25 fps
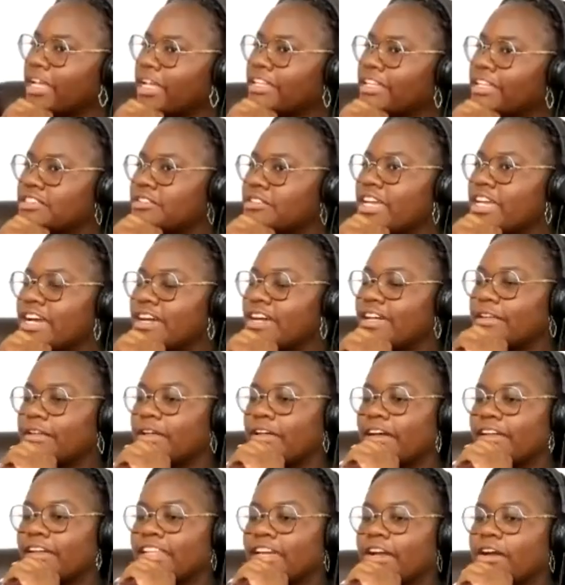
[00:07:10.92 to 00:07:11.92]
So yeah,
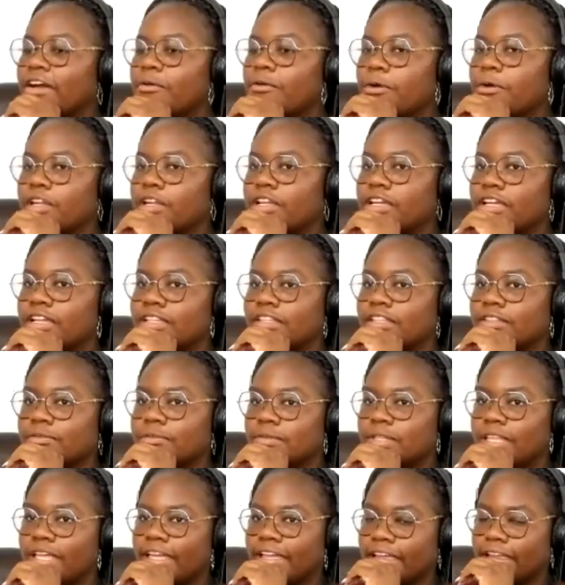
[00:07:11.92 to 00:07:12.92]
now I want to
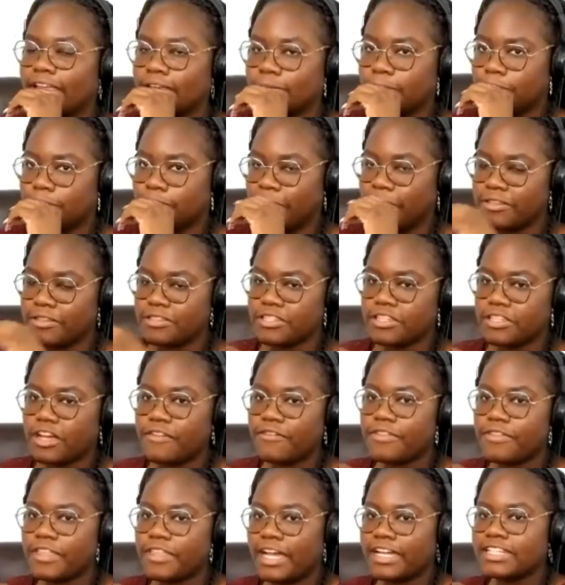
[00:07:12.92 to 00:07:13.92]
like bouncing
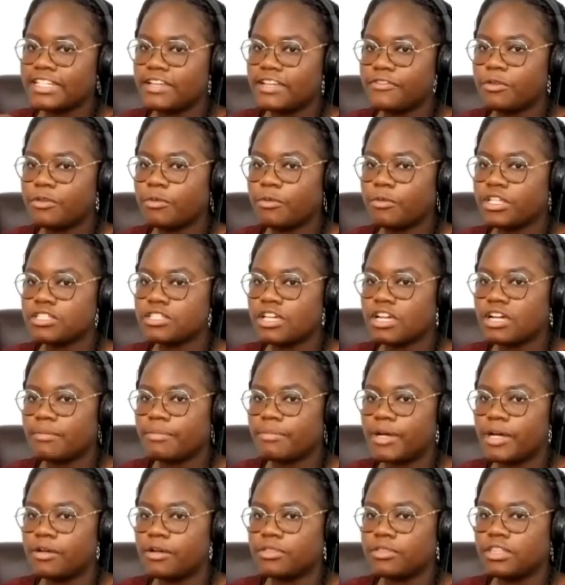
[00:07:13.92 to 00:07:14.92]
off of that. I definitely want to talk
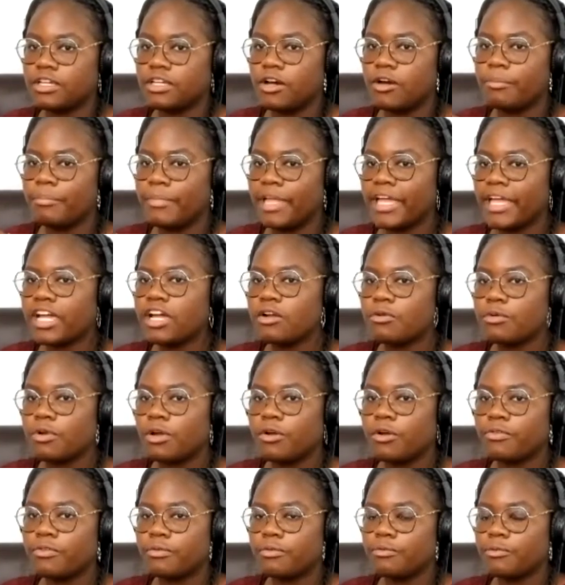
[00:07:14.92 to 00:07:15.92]
about
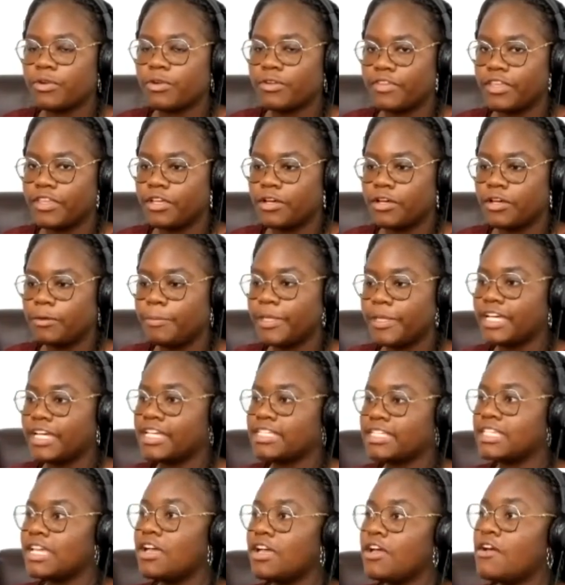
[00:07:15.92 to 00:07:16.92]
the reveal
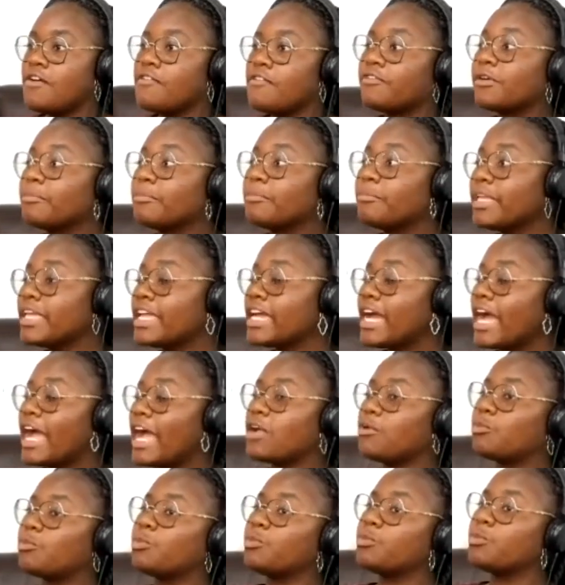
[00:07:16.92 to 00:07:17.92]
because for me,
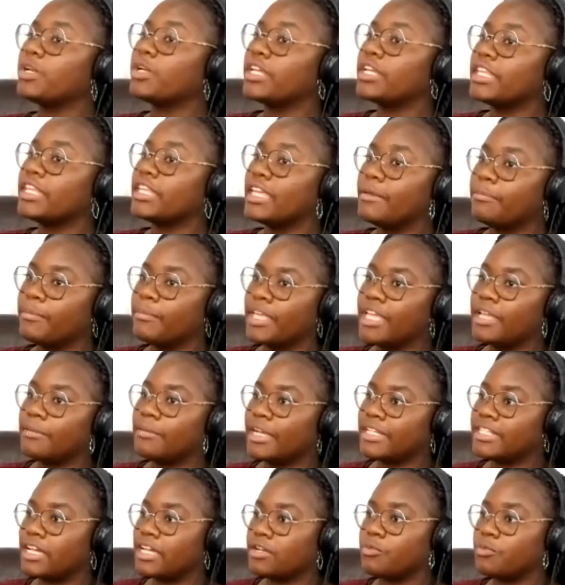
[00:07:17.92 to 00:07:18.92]
me and
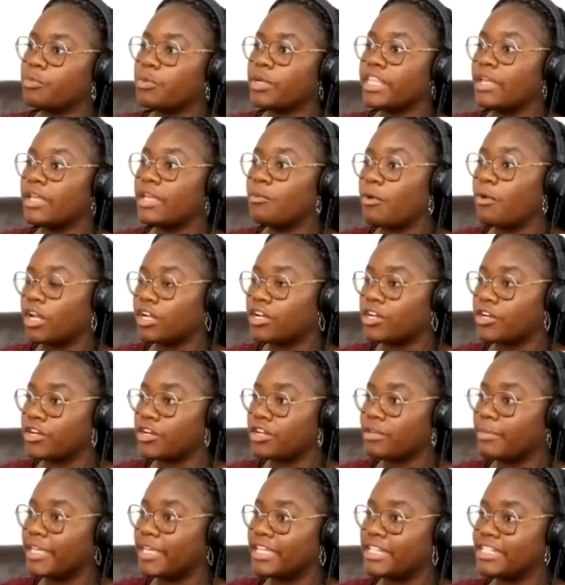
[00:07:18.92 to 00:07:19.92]
my dad really wanted her
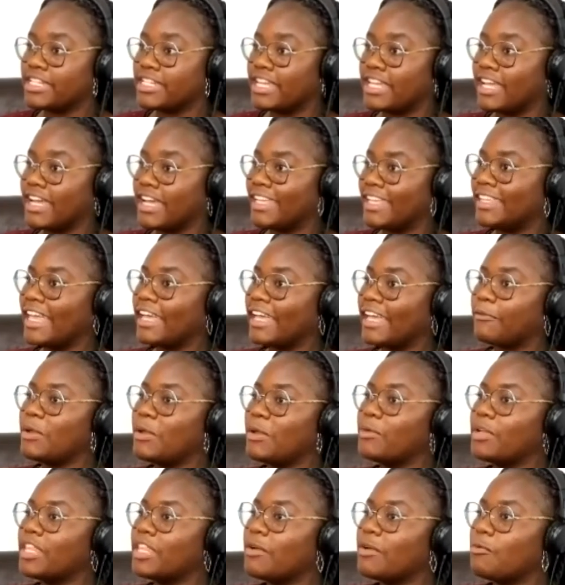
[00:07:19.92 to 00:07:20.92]
to be a Jedi. Like we
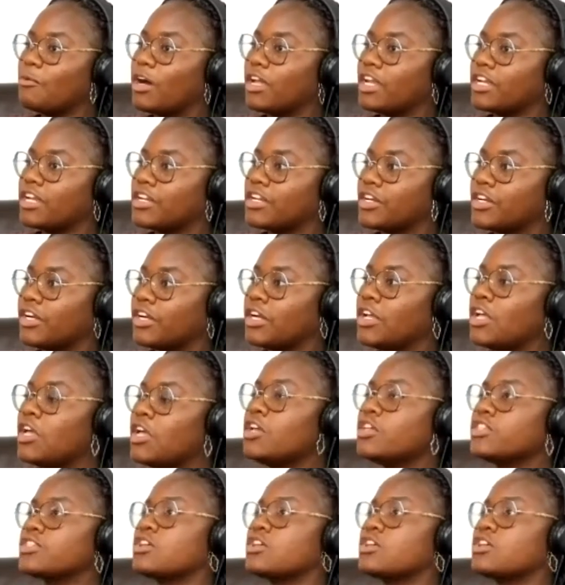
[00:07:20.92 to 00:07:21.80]
really wanted her.